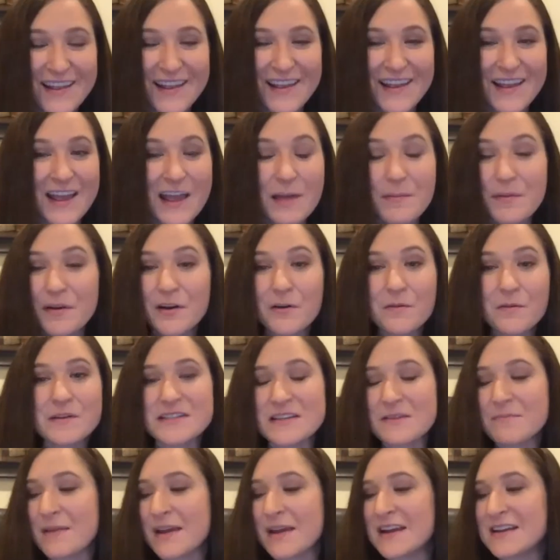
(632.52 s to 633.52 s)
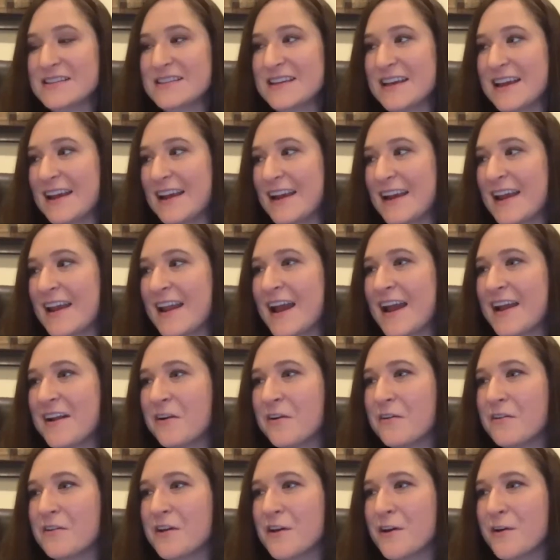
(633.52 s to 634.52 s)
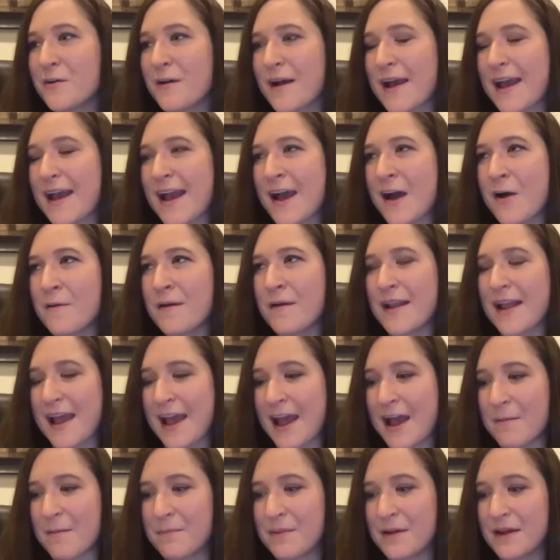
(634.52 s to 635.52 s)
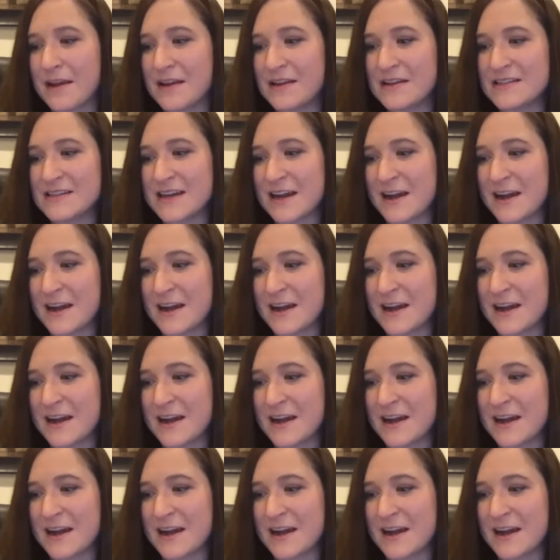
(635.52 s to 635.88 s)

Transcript: Mira was amazing. And I don't know how it happened.